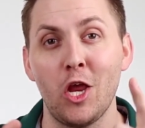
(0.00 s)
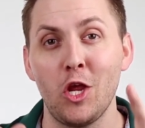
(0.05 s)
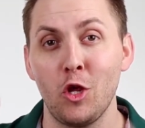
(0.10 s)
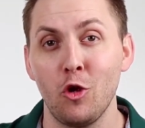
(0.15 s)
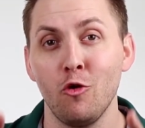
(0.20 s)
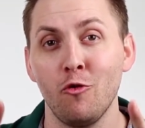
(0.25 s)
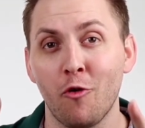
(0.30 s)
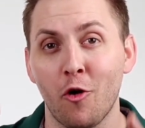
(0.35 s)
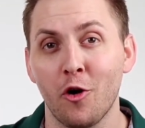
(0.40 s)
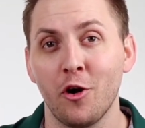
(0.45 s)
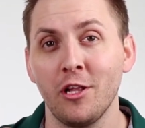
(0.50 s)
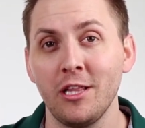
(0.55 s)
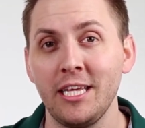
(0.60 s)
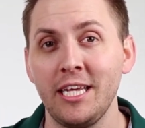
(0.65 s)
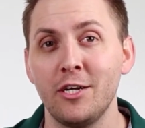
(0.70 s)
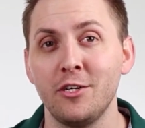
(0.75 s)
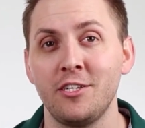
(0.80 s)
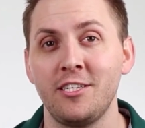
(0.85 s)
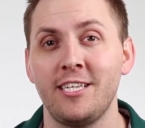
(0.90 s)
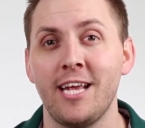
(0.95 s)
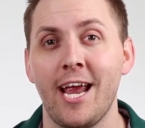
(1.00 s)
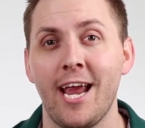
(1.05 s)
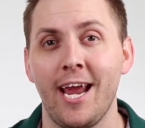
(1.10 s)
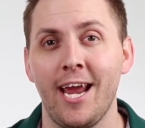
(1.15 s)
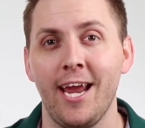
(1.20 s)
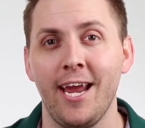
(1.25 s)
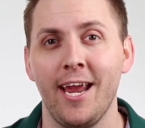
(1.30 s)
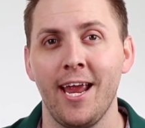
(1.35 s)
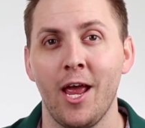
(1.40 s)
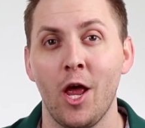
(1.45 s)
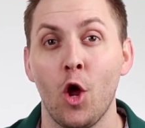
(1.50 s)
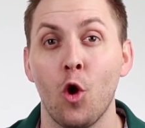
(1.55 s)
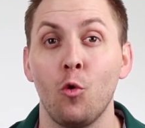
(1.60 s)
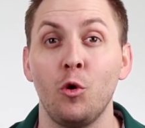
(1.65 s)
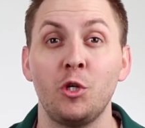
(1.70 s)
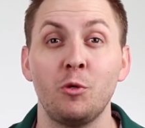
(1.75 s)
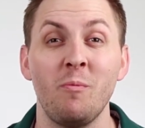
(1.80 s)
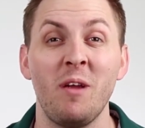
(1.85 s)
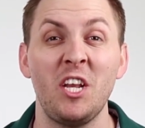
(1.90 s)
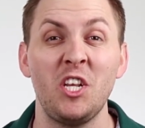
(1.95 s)
you've heard a leader say
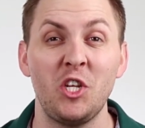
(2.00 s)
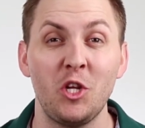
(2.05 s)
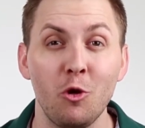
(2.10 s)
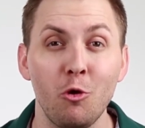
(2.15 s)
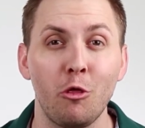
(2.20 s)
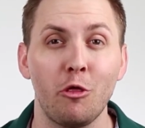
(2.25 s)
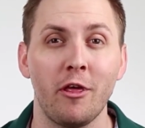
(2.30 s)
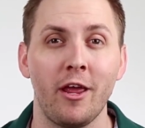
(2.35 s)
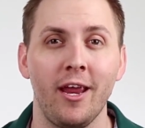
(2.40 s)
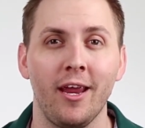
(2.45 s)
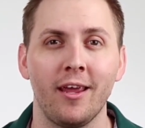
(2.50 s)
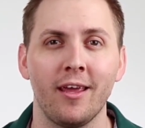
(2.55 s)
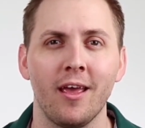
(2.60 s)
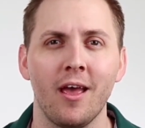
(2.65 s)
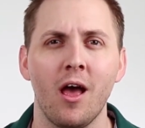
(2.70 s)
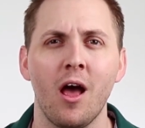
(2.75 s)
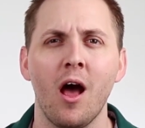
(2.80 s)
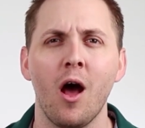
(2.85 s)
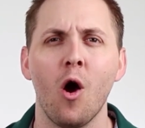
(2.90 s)
which made you think,